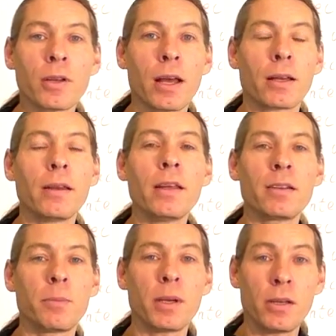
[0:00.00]

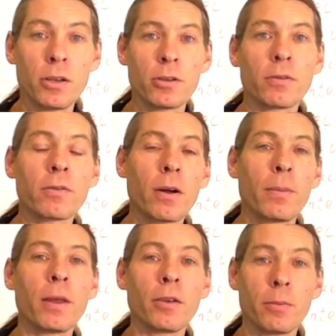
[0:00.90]
techniques being used
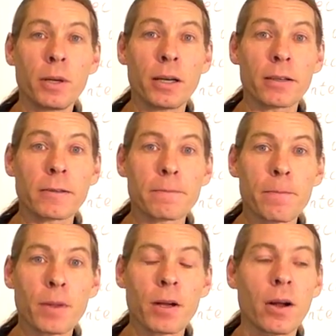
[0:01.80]
from those books.
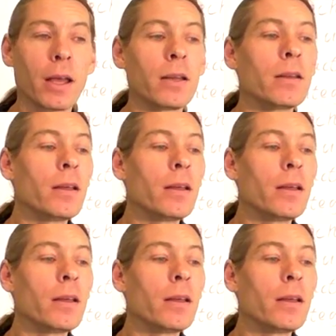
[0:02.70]
All right.